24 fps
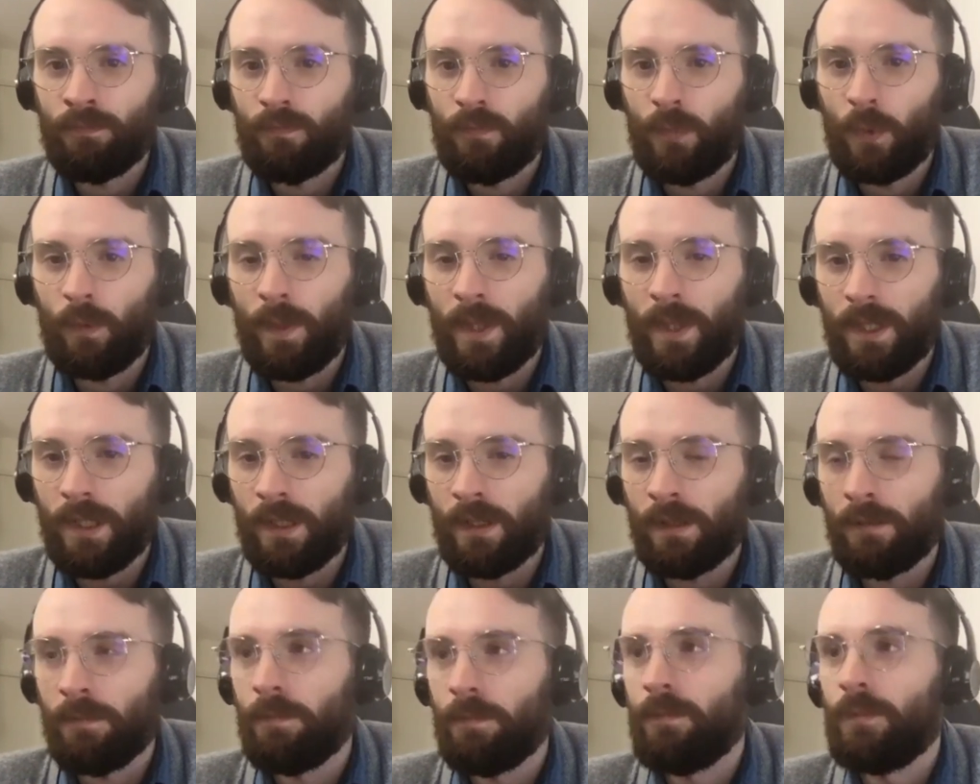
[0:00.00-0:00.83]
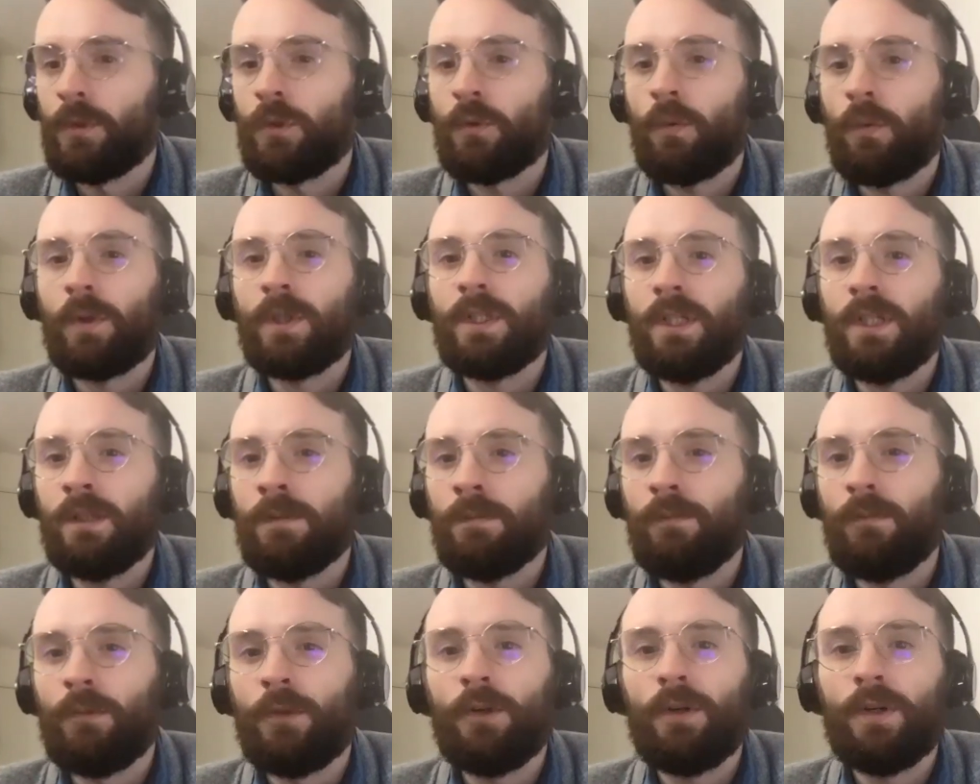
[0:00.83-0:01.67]
We're making 20,
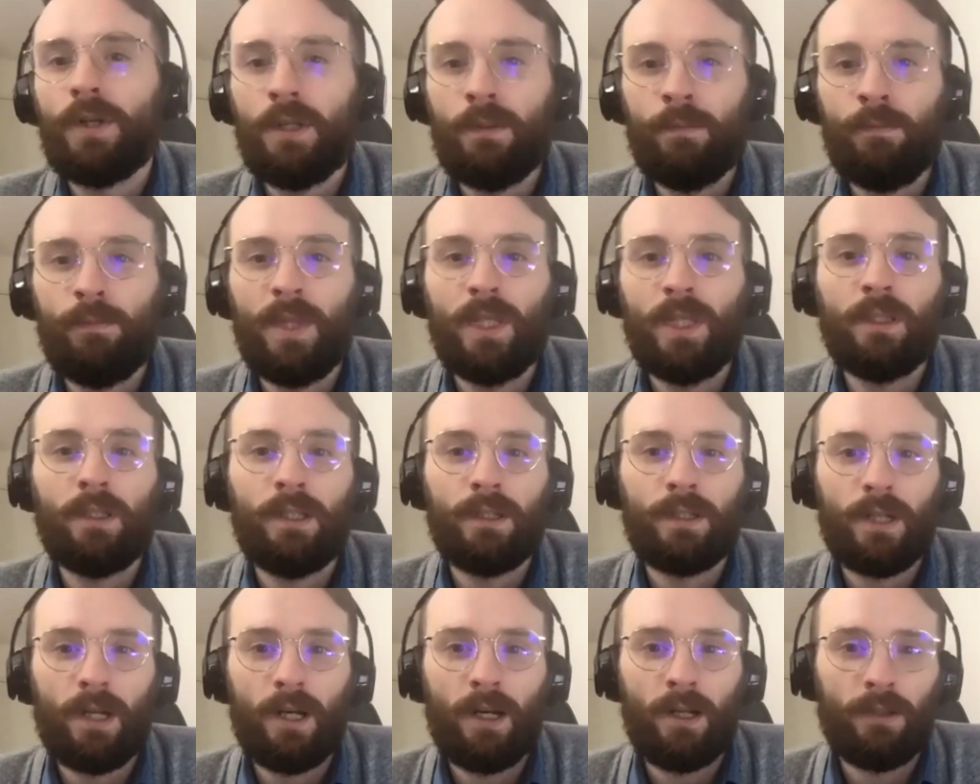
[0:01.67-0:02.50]
$30 million